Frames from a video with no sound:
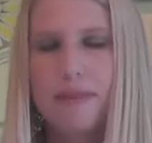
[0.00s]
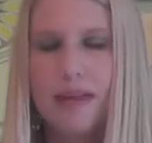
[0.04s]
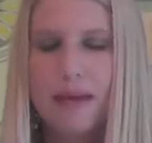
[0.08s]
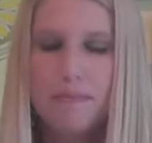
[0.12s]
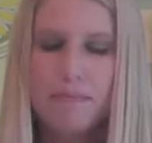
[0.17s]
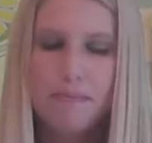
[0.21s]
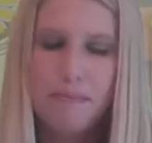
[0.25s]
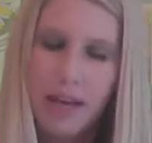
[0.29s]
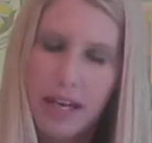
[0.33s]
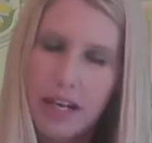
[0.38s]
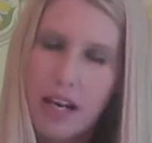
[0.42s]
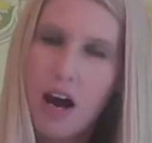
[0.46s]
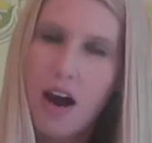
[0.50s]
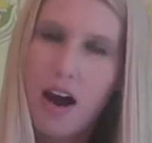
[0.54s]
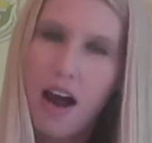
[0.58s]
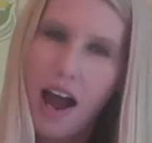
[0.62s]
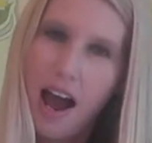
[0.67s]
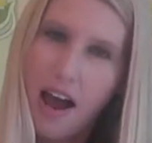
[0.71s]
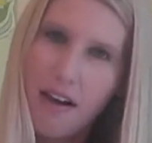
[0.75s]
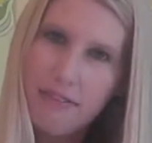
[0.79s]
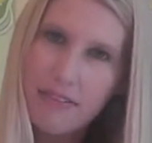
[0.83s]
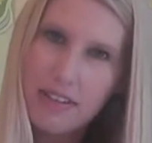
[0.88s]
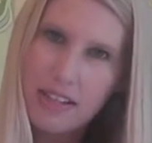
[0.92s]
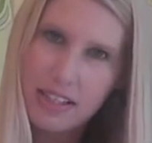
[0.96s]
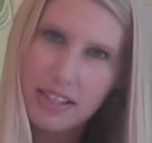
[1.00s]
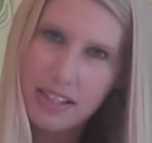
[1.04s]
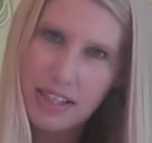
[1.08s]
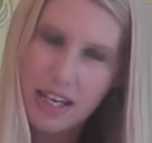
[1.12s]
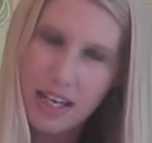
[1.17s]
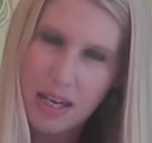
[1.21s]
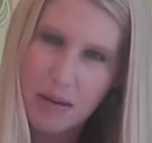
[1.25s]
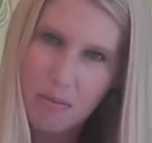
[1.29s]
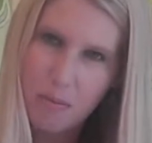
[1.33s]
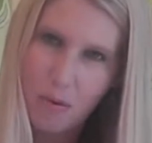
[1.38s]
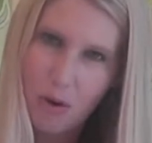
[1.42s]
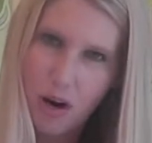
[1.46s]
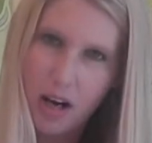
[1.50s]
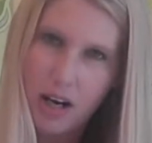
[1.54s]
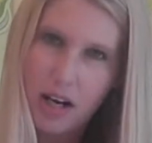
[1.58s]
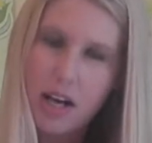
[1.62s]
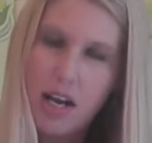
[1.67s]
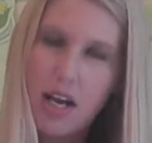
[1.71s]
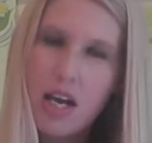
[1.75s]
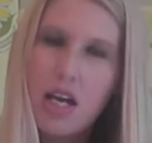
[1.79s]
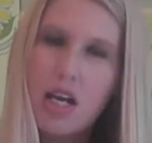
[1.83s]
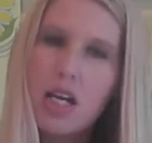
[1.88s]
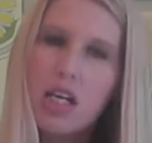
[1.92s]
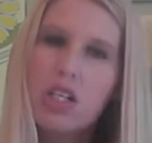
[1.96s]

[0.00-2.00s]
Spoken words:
they may not have these anymore.